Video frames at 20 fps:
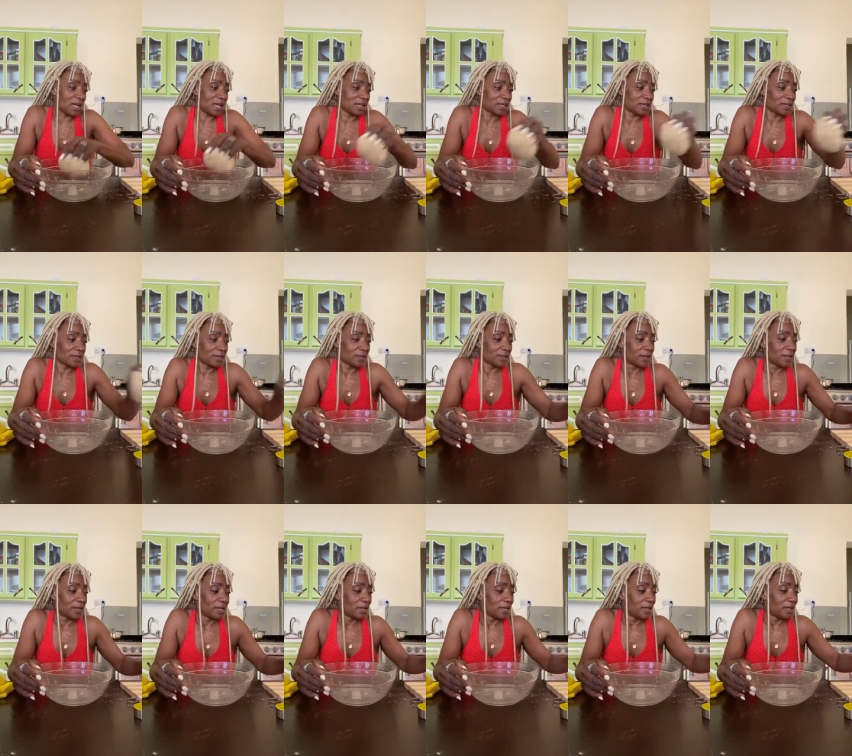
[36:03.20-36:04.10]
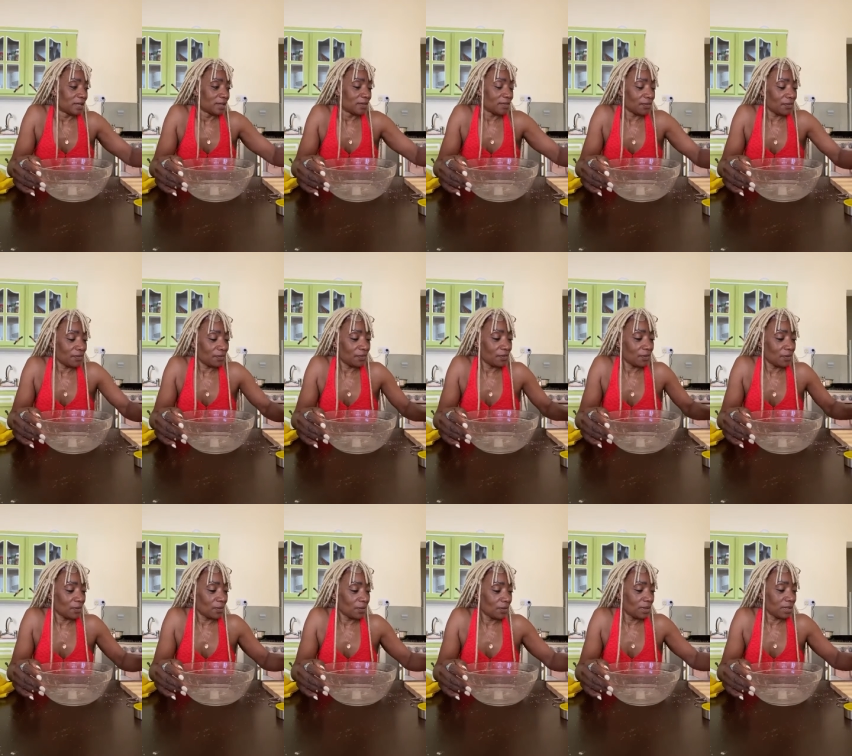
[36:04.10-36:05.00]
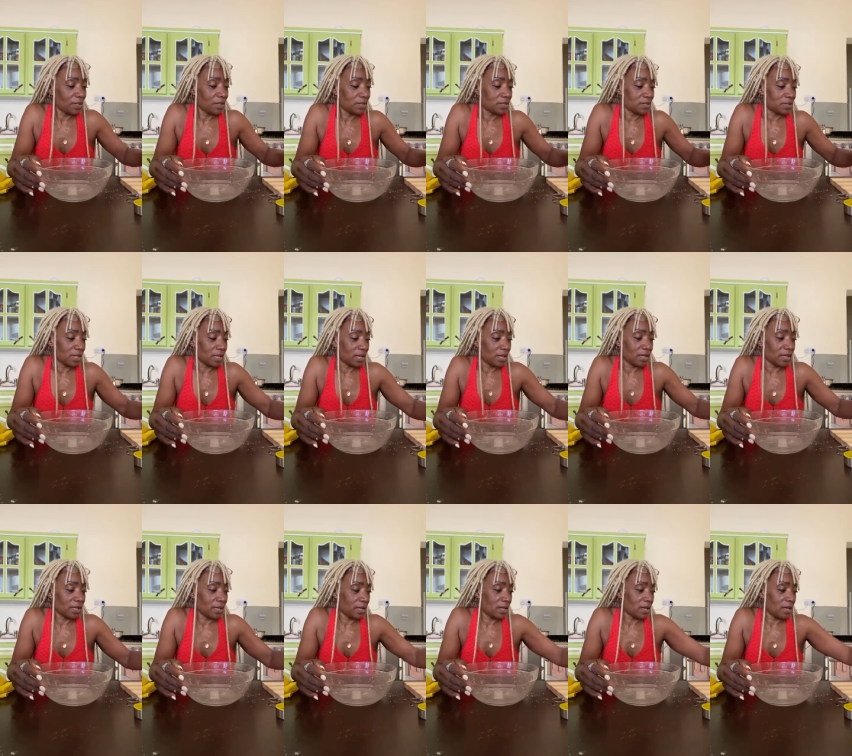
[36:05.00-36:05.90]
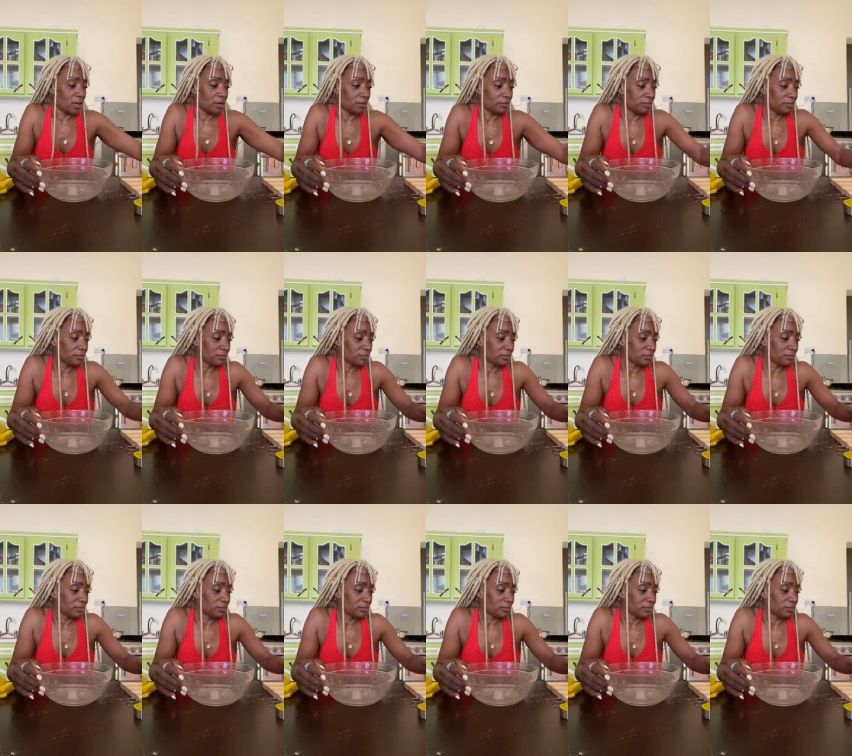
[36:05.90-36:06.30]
That's why I don't have any. I used too much.